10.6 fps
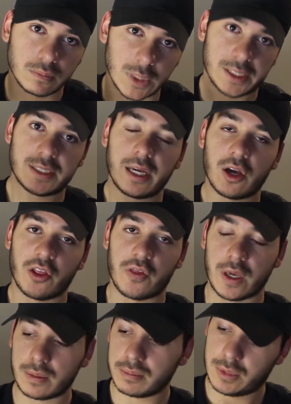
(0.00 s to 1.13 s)
the second
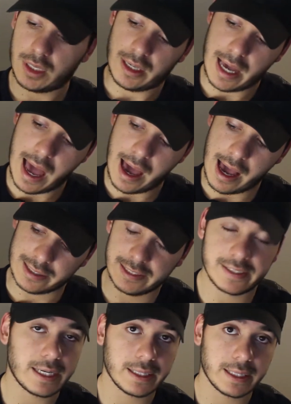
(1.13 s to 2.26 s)
thing, as it
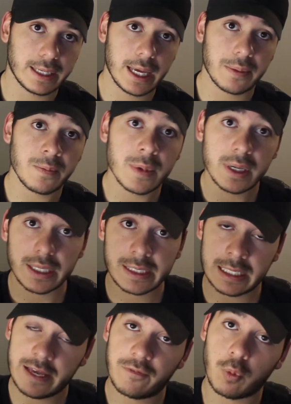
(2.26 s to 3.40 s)
said in the name, it's
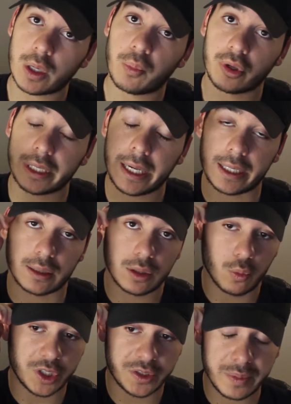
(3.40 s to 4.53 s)
an f1.8,
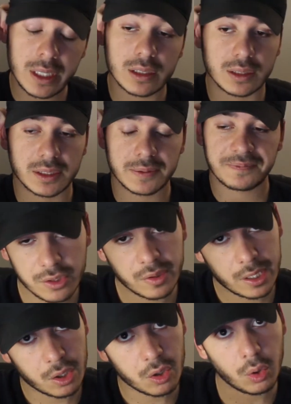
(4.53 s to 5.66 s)
which means you
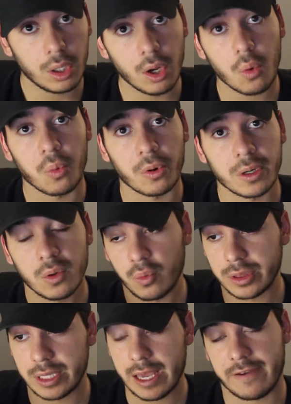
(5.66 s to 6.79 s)
can go lower
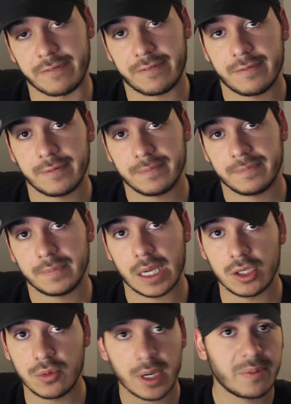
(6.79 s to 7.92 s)
with the f.
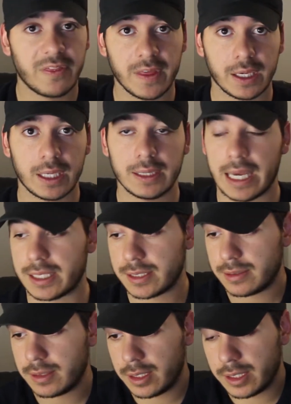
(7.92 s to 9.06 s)
And you might be thinking that
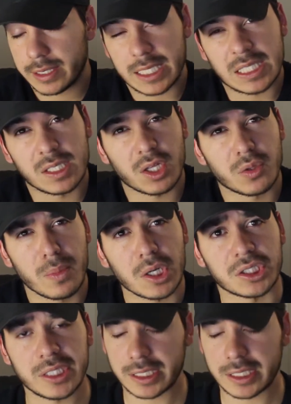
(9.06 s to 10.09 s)
that's not too much,